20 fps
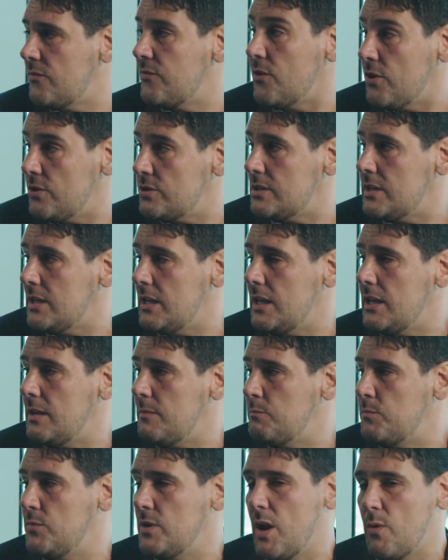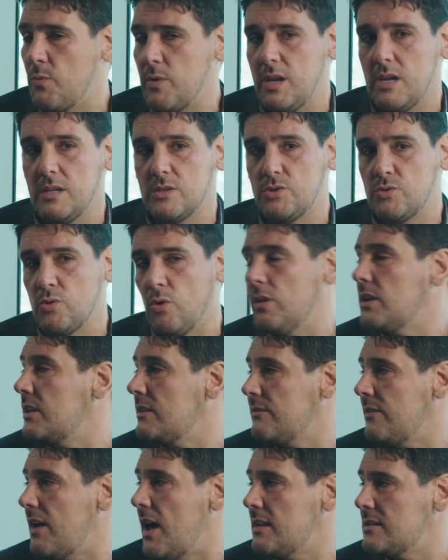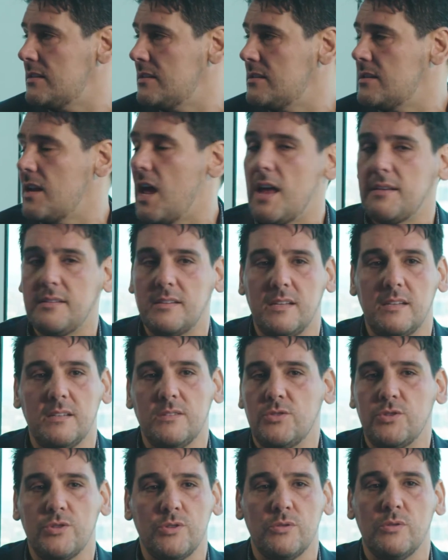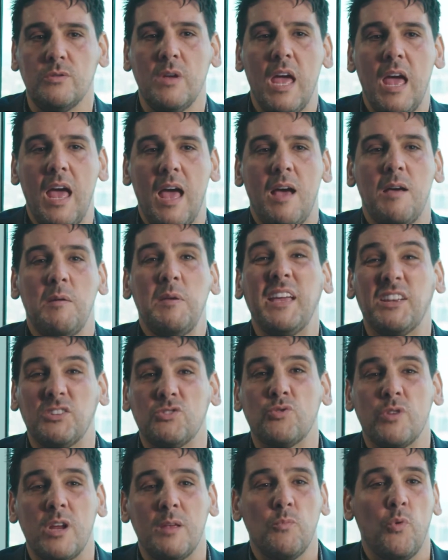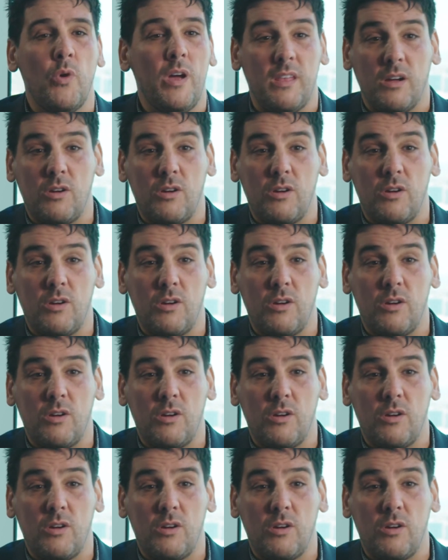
Firstly, we're installing devices out into extreme weather